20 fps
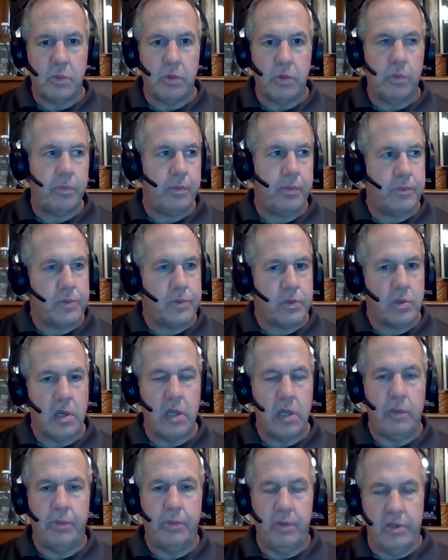We'll try
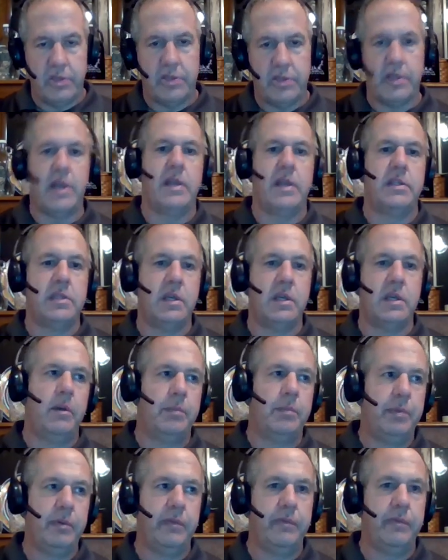to put signs up
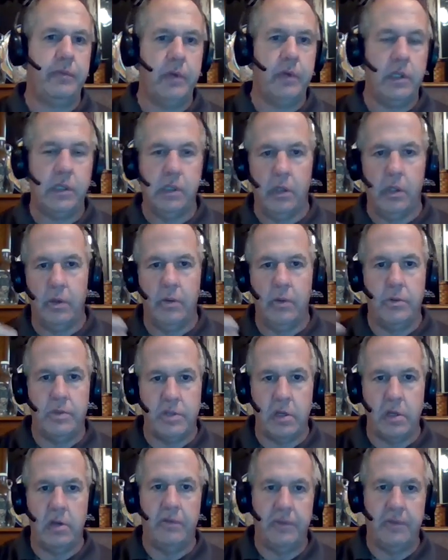if we close
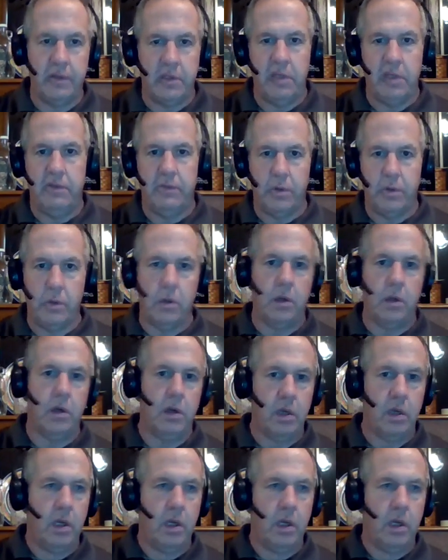Area 54.